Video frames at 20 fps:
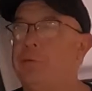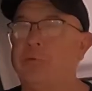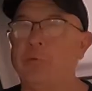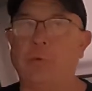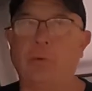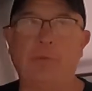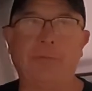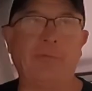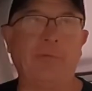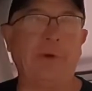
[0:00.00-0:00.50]

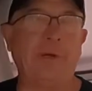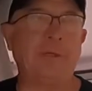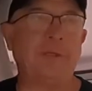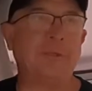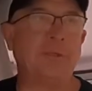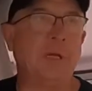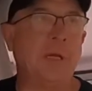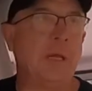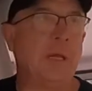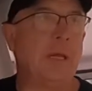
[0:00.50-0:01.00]
drawer
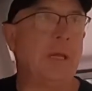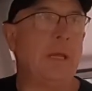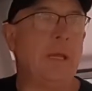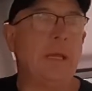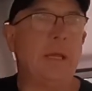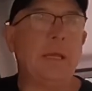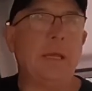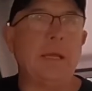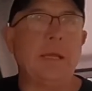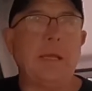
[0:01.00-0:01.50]
fridge.
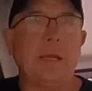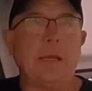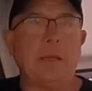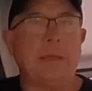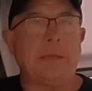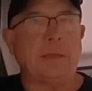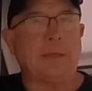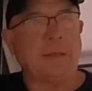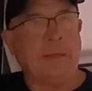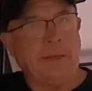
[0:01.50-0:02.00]

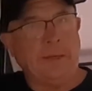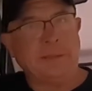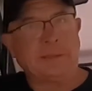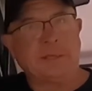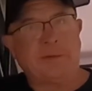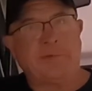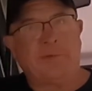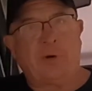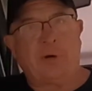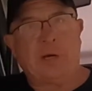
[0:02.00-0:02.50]

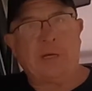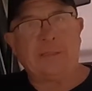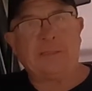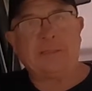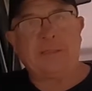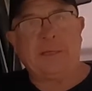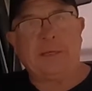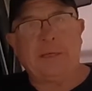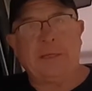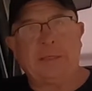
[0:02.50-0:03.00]
King's
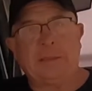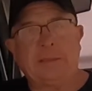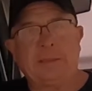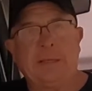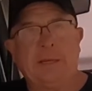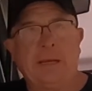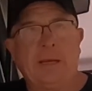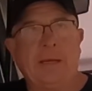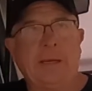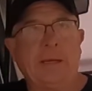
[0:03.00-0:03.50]
advised that it
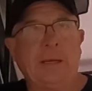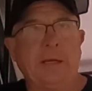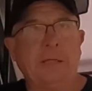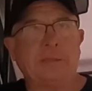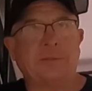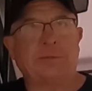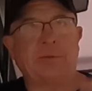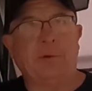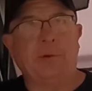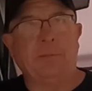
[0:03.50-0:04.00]

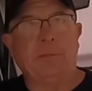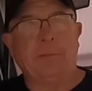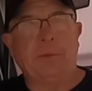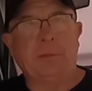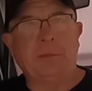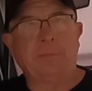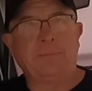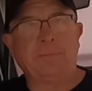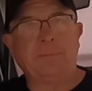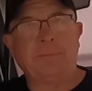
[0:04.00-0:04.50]
goes from
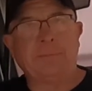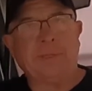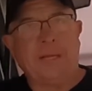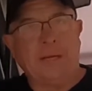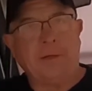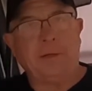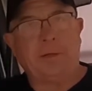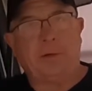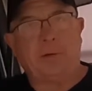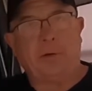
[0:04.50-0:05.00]

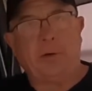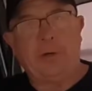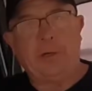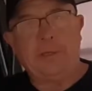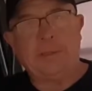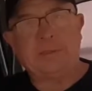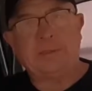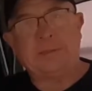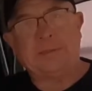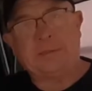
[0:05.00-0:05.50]
10
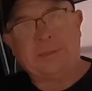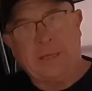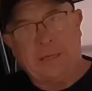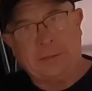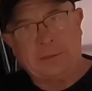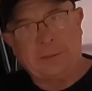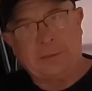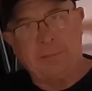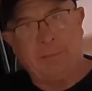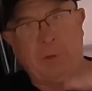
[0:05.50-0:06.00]
degrees
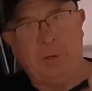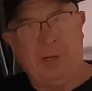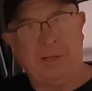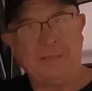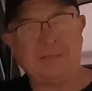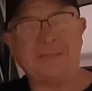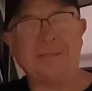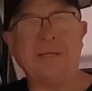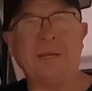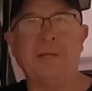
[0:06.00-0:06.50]
down to
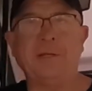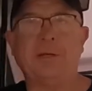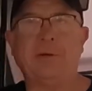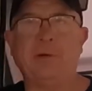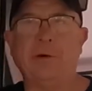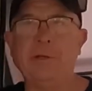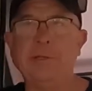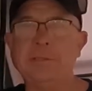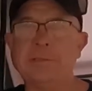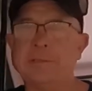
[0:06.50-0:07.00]
-10
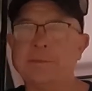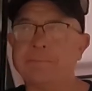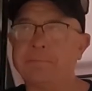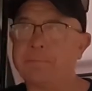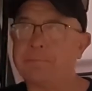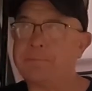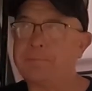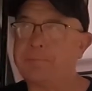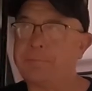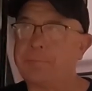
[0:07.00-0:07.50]
degrees.
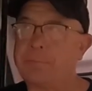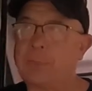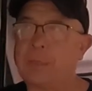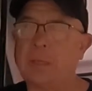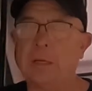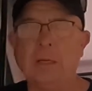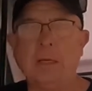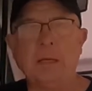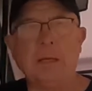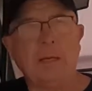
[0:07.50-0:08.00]

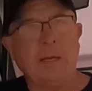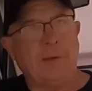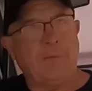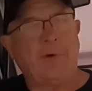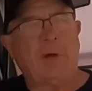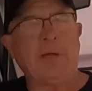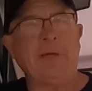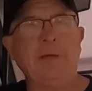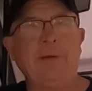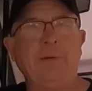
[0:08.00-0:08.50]

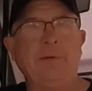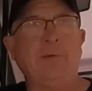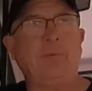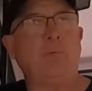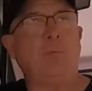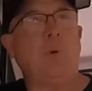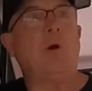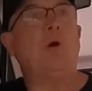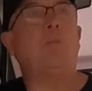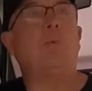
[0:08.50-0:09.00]
If I can,
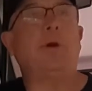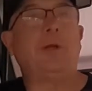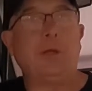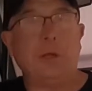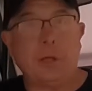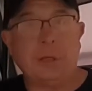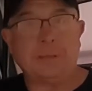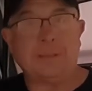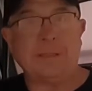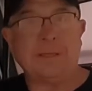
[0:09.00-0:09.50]
when I want to
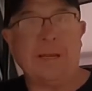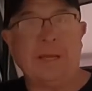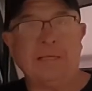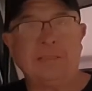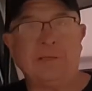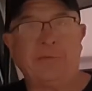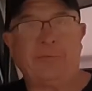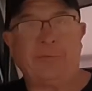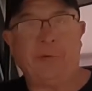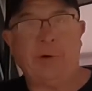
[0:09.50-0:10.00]
use it
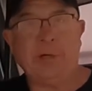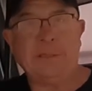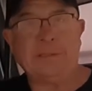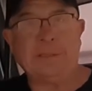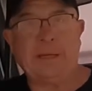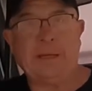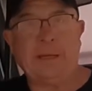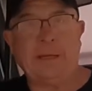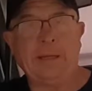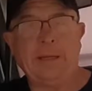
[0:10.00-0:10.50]
as a
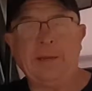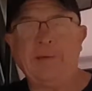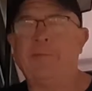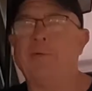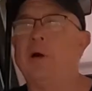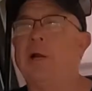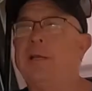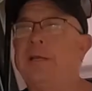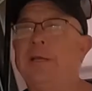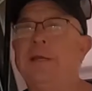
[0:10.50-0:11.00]
freezer, if
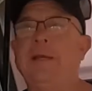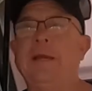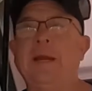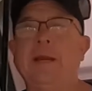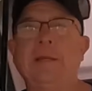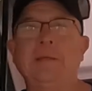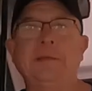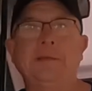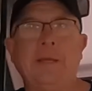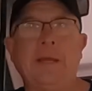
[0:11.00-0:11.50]
I can
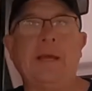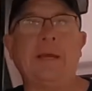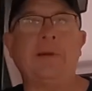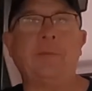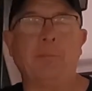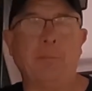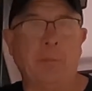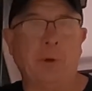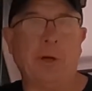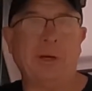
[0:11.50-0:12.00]
get it
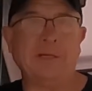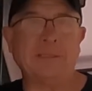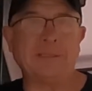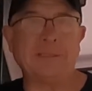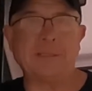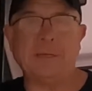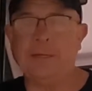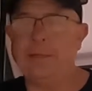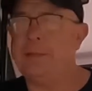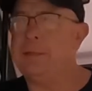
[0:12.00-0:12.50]
down at
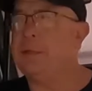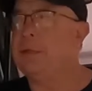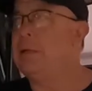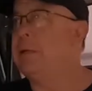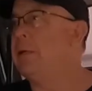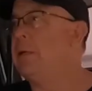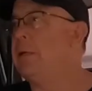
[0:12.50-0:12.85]
-10,